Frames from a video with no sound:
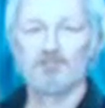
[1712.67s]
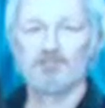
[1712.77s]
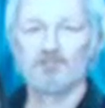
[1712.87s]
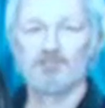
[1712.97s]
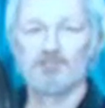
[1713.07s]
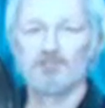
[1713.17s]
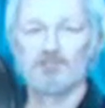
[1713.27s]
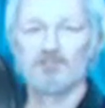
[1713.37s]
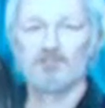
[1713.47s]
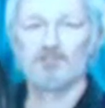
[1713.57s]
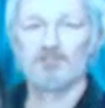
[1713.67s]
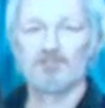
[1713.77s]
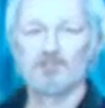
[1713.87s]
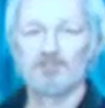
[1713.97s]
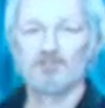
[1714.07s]

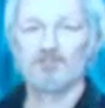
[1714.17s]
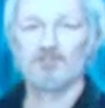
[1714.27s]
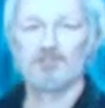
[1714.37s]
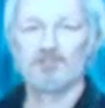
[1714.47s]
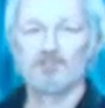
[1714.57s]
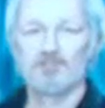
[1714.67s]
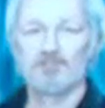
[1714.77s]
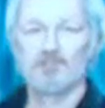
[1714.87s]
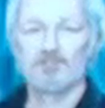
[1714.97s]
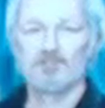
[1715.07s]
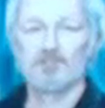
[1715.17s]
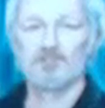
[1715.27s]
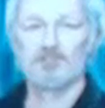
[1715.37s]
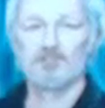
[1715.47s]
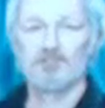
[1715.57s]

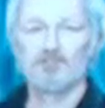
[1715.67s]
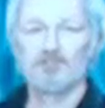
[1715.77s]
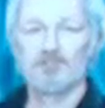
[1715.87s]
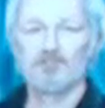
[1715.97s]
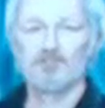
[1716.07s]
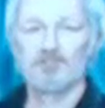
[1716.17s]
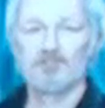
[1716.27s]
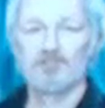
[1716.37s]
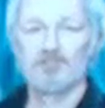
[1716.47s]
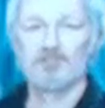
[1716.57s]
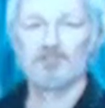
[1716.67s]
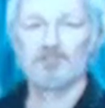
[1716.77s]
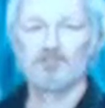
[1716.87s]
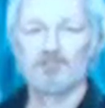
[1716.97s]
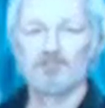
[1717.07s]

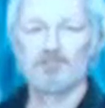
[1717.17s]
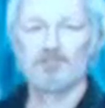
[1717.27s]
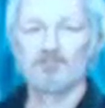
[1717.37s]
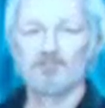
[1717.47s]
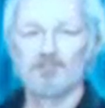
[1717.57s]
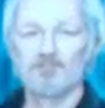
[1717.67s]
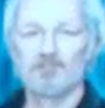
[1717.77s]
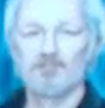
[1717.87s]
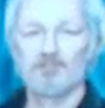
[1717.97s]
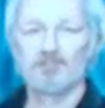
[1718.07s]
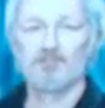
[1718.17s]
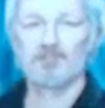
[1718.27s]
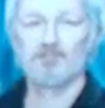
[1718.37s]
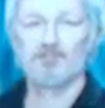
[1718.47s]
(not speaking)